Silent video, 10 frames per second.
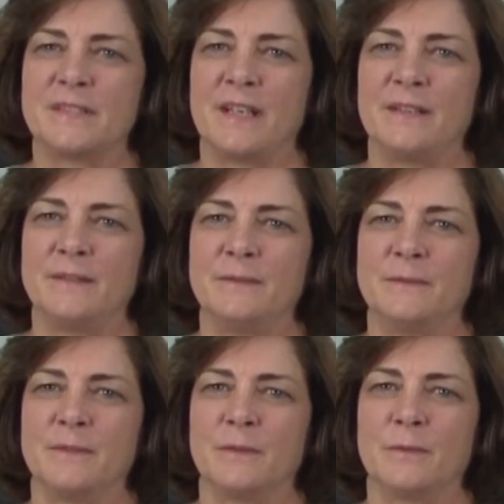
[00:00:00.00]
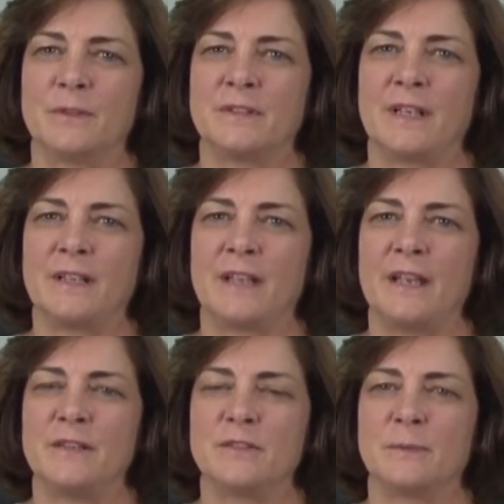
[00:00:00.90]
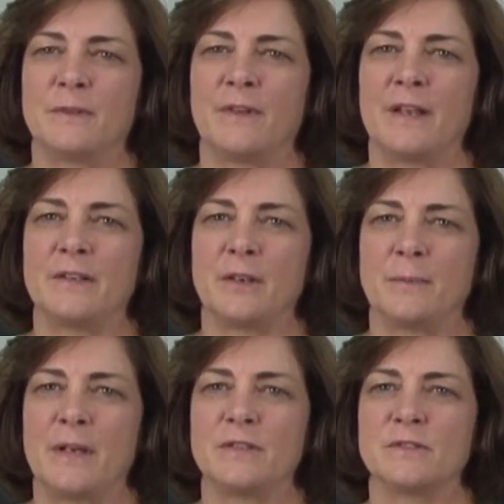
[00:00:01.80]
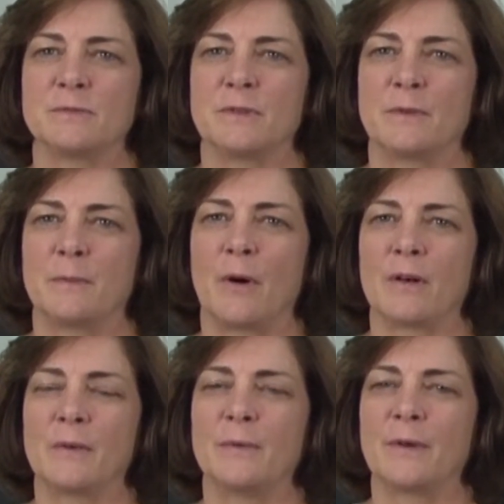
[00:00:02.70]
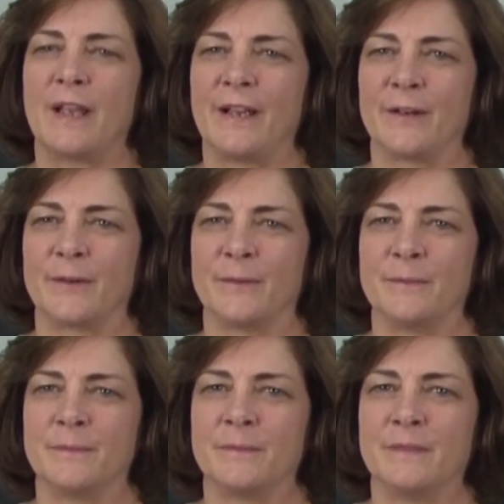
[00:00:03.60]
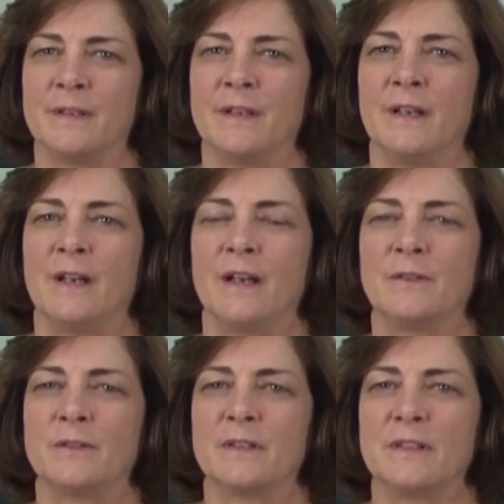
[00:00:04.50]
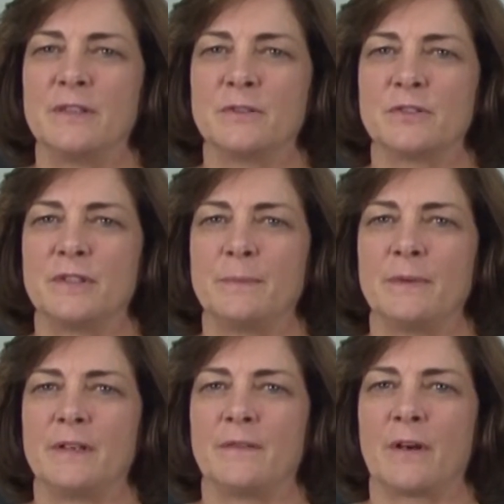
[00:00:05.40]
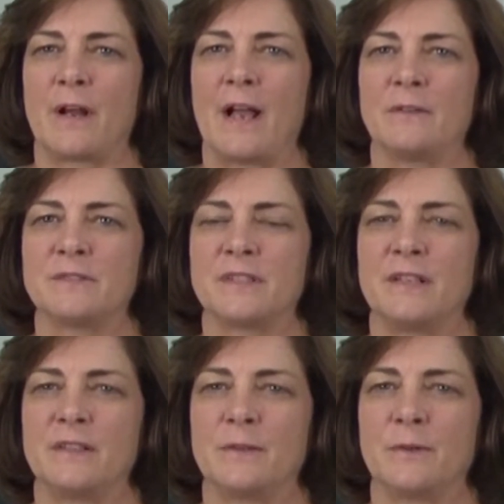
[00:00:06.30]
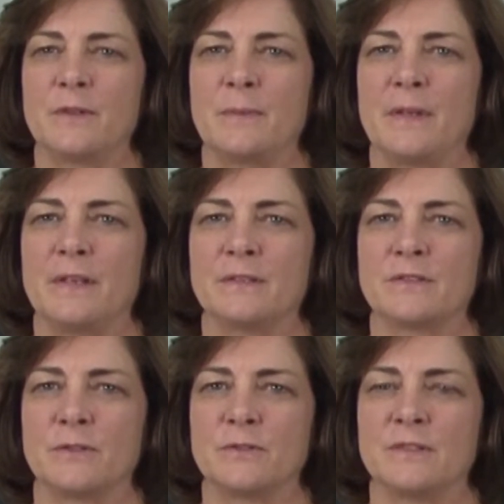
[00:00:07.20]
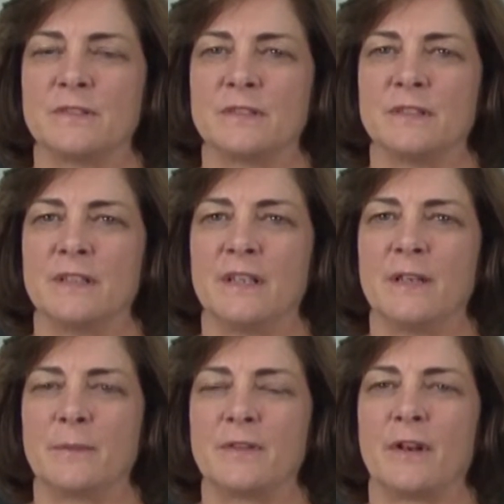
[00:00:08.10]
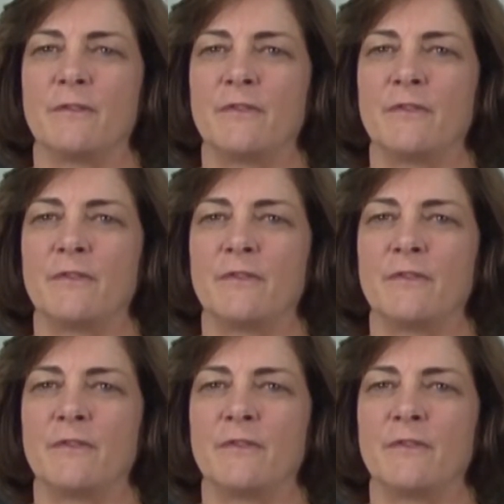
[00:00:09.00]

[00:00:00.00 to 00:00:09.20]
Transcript: stated, we're dedicated to providing our patients with remarkable care. Under the leadership of our outstanding orthopedic surgeons and with our